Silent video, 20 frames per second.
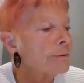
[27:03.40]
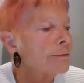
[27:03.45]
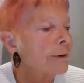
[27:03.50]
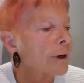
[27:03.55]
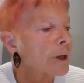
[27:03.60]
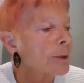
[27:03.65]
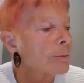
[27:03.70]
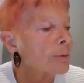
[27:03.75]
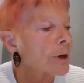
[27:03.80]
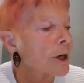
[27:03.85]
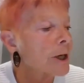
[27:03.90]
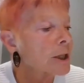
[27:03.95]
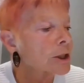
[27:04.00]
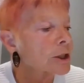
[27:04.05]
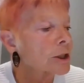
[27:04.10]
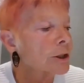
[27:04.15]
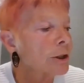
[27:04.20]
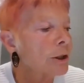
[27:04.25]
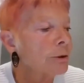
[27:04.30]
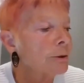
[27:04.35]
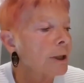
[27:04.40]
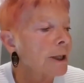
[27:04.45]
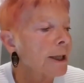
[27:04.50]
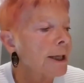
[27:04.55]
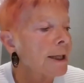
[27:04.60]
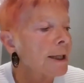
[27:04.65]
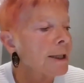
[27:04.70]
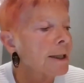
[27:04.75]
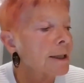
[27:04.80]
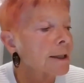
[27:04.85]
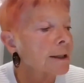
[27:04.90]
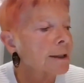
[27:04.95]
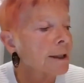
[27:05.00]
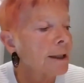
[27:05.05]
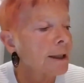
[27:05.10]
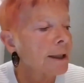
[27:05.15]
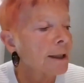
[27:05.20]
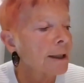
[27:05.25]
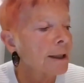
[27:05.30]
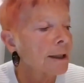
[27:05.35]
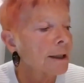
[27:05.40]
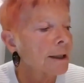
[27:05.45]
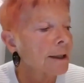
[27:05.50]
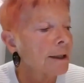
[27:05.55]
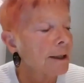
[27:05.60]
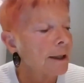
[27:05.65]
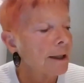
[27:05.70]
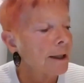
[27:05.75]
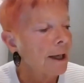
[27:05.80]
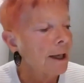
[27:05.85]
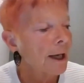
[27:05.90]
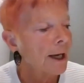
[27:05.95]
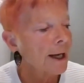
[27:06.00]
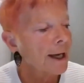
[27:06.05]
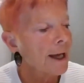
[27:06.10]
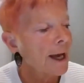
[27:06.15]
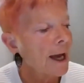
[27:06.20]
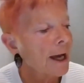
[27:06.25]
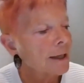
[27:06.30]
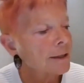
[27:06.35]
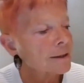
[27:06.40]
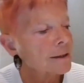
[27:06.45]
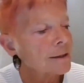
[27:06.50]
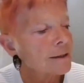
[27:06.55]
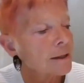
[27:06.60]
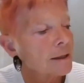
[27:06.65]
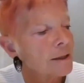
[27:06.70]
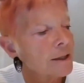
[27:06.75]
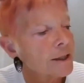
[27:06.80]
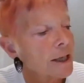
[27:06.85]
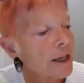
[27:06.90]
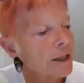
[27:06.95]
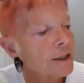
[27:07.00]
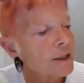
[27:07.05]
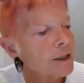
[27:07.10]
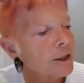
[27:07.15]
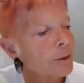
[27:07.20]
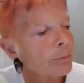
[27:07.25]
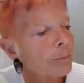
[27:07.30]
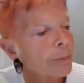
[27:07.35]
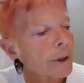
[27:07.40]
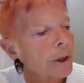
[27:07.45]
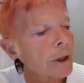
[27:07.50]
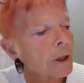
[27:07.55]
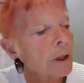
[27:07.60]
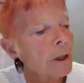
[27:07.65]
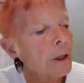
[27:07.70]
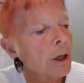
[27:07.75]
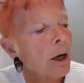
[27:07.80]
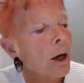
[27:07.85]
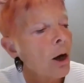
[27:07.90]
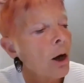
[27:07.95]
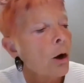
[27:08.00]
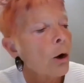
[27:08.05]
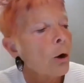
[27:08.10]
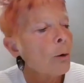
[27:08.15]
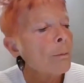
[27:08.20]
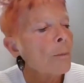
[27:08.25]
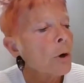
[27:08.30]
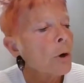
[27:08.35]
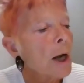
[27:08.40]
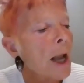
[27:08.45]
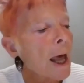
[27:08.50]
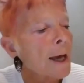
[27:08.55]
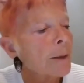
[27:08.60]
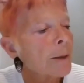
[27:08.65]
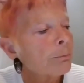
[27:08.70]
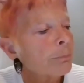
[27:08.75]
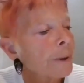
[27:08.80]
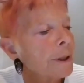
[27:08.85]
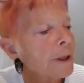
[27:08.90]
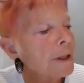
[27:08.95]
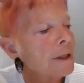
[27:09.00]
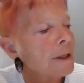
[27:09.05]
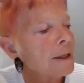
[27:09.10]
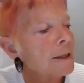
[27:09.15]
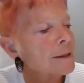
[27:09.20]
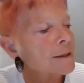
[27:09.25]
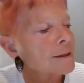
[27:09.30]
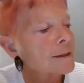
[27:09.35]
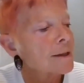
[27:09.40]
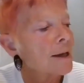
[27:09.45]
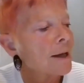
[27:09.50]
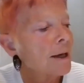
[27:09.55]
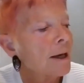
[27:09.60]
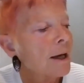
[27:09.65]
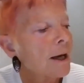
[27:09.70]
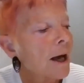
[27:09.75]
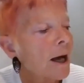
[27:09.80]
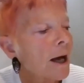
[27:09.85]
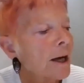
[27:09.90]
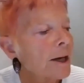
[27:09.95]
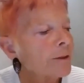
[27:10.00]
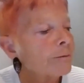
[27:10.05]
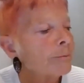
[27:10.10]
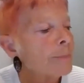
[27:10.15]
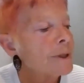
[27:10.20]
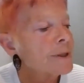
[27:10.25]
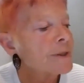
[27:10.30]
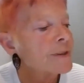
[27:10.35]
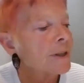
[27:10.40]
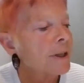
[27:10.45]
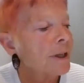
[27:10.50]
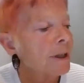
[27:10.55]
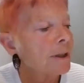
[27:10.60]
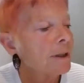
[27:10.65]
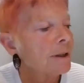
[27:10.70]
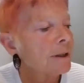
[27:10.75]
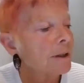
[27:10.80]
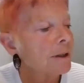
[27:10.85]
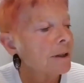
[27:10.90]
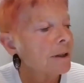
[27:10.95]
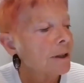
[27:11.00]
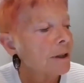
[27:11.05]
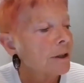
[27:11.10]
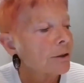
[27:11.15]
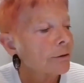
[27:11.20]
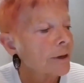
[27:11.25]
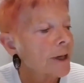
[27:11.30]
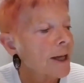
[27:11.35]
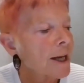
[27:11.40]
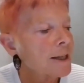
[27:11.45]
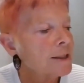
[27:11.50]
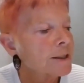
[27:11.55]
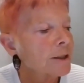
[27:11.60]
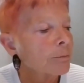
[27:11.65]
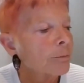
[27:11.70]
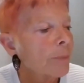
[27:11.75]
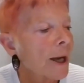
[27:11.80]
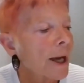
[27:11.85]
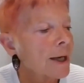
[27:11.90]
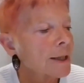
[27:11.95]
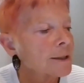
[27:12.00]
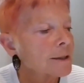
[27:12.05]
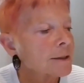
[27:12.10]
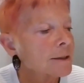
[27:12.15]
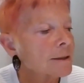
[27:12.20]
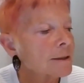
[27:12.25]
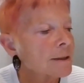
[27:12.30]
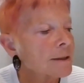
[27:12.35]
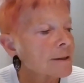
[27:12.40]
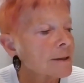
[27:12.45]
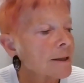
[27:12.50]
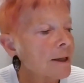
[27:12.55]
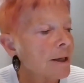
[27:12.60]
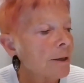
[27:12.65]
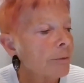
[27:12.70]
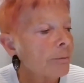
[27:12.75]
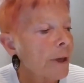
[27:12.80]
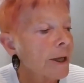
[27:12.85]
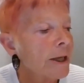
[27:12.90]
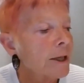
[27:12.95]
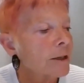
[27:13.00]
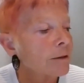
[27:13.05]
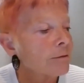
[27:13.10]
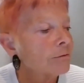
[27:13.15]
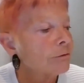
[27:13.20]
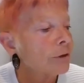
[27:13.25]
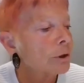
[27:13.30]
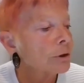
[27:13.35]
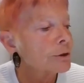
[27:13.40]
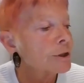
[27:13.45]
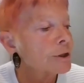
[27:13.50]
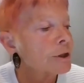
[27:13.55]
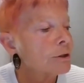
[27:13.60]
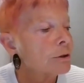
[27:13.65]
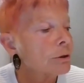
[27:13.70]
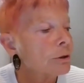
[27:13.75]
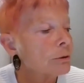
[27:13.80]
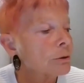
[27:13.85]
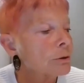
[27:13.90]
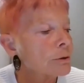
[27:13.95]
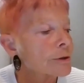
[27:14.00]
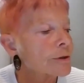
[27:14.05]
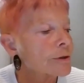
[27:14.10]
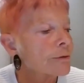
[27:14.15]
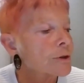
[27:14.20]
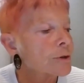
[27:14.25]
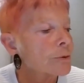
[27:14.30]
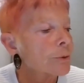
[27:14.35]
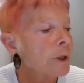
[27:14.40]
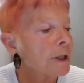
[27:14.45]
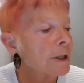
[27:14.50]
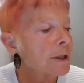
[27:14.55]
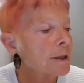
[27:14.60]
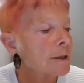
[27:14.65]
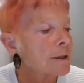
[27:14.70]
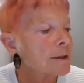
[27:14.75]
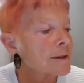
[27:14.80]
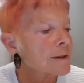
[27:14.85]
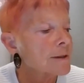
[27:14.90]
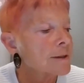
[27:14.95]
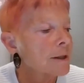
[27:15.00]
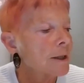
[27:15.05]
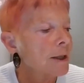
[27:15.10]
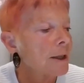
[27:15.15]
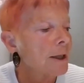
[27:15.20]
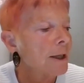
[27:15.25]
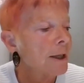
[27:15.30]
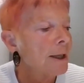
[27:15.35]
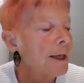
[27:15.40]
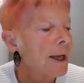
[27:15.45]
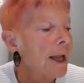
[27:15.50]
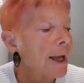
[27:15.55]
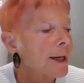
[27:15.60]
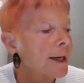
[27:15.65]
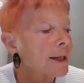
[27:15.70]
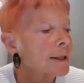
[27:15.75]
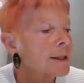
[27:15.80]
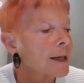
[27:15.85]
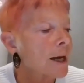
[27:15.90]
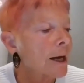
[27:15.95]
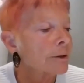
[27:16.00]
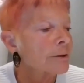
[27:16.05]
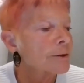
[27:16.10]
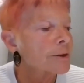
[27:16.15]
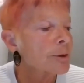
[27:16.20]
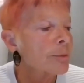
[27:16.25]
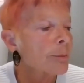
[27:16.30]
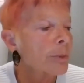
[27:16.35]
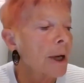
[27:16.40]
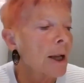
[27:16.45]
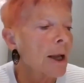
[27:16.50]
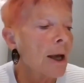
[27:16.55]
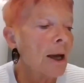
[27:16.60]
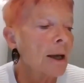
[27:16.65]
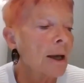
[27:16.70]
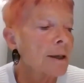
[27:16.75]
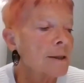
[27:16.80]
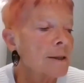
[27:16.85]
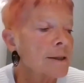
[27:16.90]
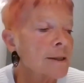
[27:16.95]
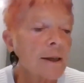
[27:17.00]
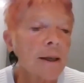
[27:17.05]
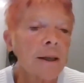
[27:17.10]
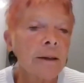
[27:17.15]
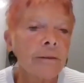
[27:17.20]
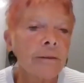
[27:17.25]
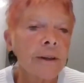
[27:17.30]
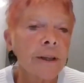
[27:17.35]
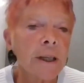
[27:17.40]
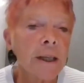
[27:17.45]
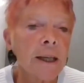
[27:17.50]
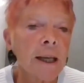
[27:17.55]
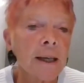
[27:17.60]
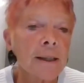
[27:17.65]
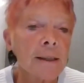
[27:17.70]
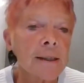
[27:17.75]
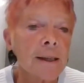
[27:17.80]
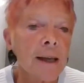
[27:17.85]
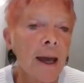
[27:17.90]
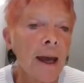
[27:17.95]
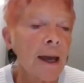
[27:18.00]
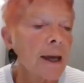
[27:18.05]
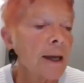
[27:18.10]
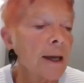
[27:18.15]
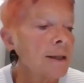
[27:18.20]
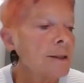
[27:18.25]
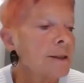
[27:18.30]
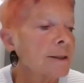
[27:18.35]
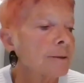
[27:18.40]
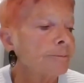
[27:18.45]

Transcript: vibration only he can hear, a cat's contented purr, or more like bees, hive busy, creating patterns, making vaulted halls of sweetness, laying down supplies for the years ahead.